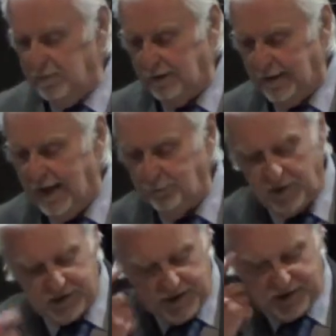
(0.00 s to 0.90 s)
God
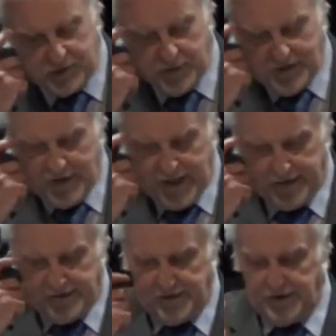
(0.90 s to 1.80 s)
wants us to be
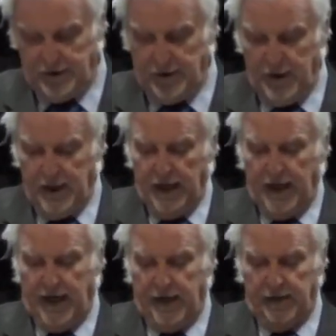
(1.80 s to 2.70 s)
enlightened and,
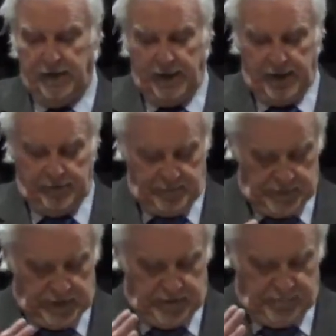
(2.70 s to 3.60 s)
and, and,
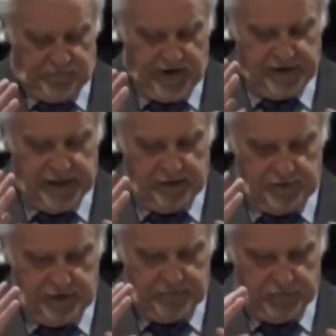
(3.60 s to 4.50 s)
and find out
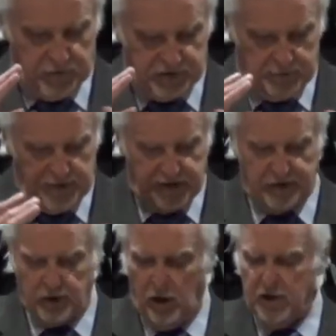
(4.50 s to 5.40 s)
if there's some
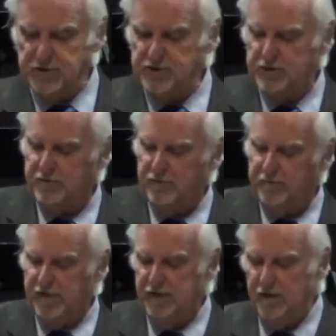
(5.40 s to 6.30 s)
hidden causes of
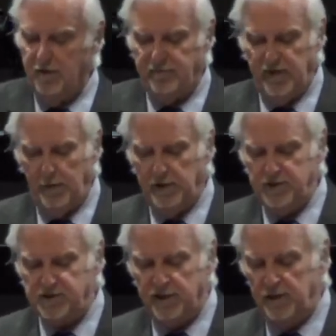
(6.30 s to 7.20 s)
defeat in our
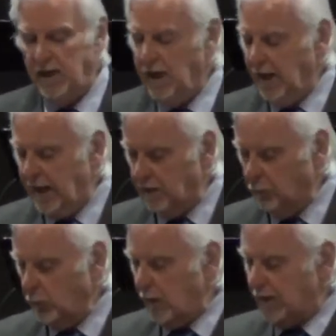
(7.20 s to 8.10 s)
families and, and
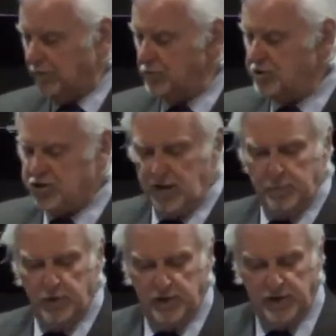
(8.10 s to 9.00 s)
root out those
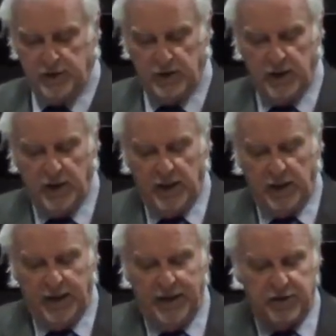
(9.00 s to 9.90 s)
stubborn and
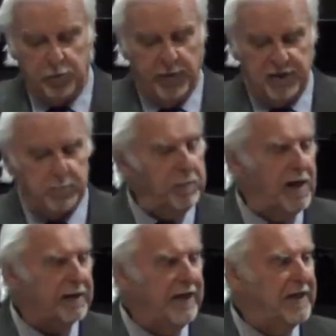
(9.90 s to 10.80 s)
entrenched
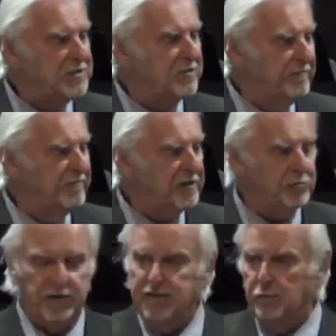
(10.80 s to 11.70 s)
blockades to
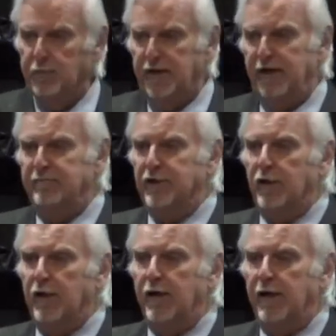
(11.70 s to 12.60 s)
victory that we have in
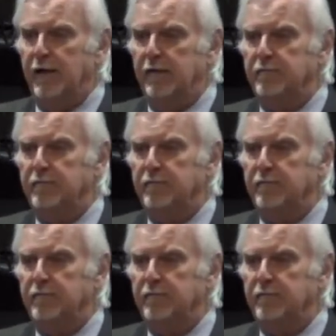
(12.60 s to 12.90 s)
our lives.